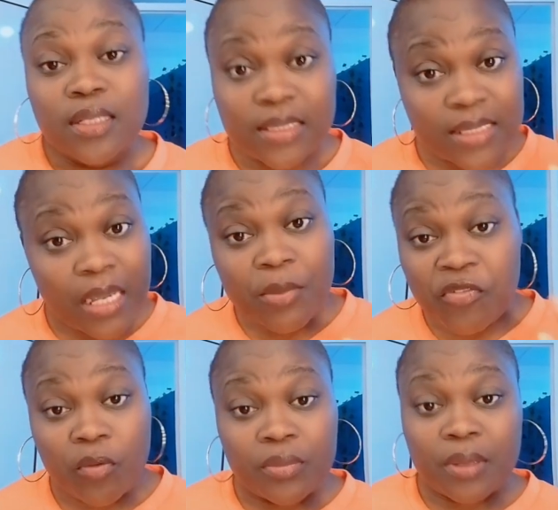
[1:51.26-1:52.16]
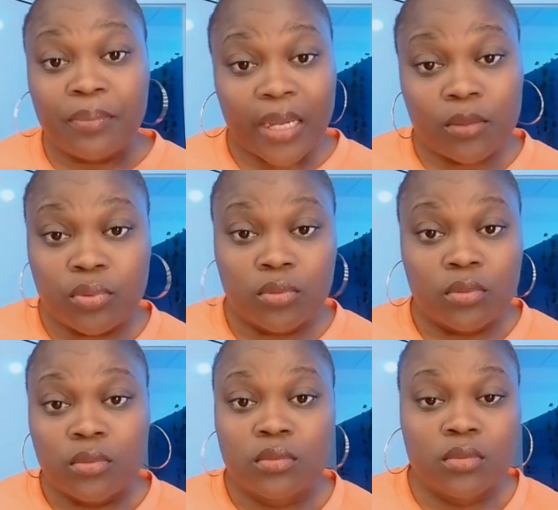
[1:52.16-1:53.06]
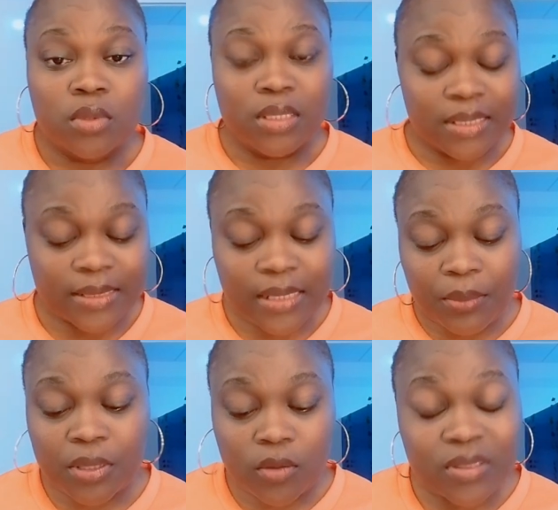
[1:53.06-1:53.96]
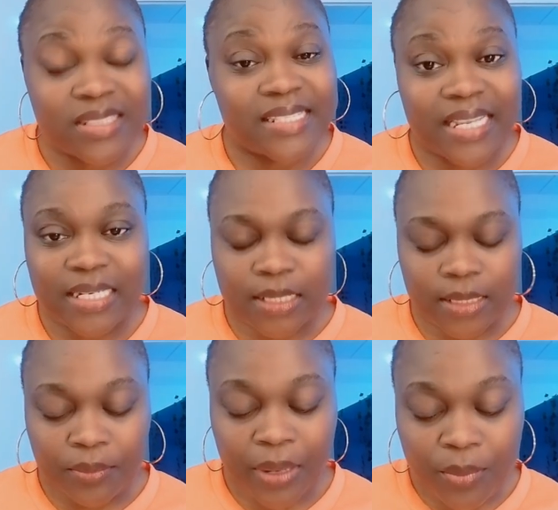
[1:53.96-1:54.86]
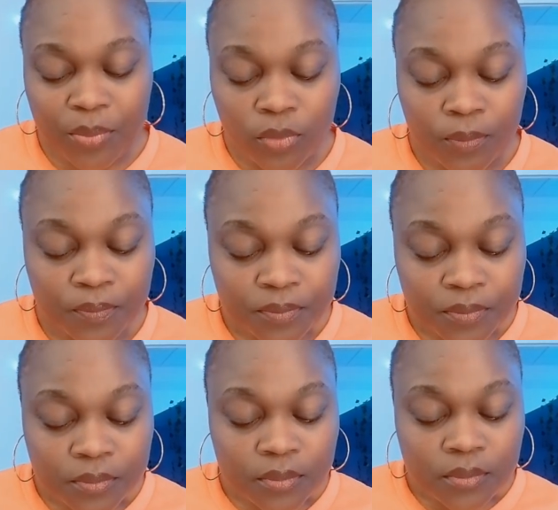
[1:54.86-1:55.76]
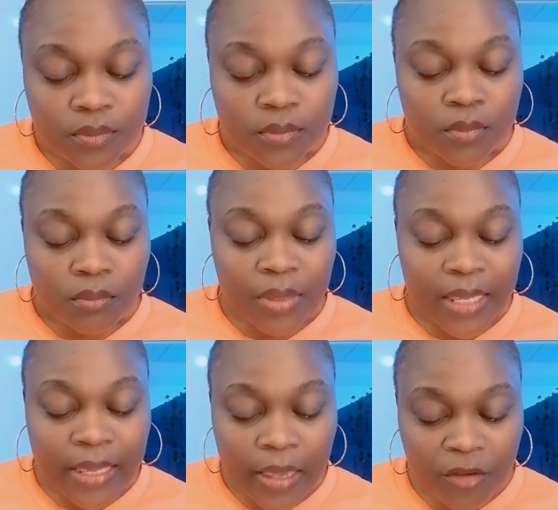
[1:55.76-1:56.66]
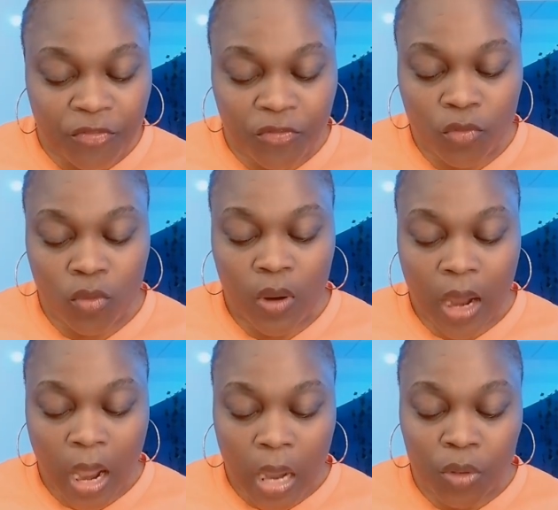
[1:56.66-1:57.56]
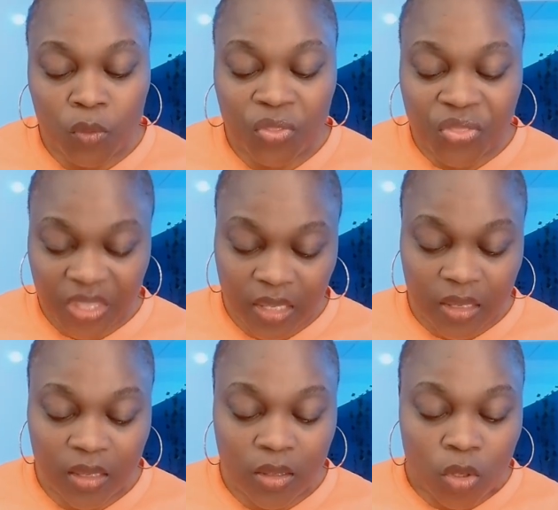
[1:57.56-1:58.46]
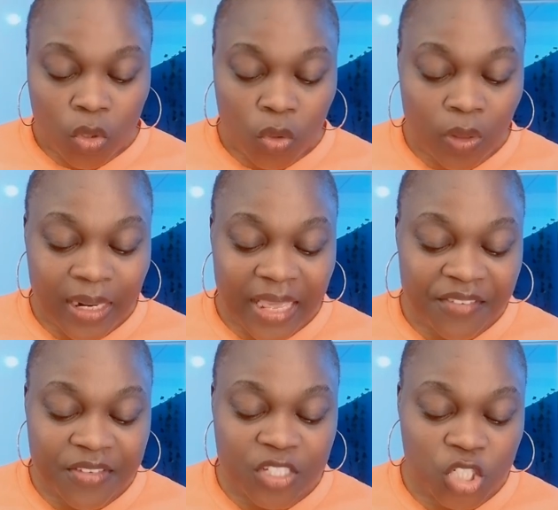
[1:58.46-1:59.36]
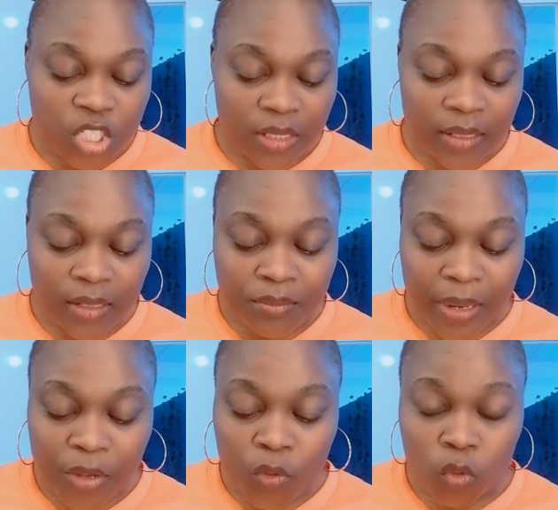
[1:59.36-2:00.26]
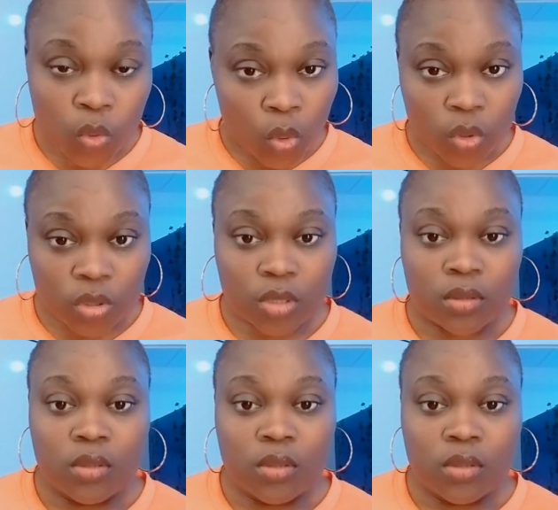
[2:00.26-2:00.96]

It is coming from the Bible. It is coming. God said it in the Bible. Be careful how you think. Your life is shattered by your thought.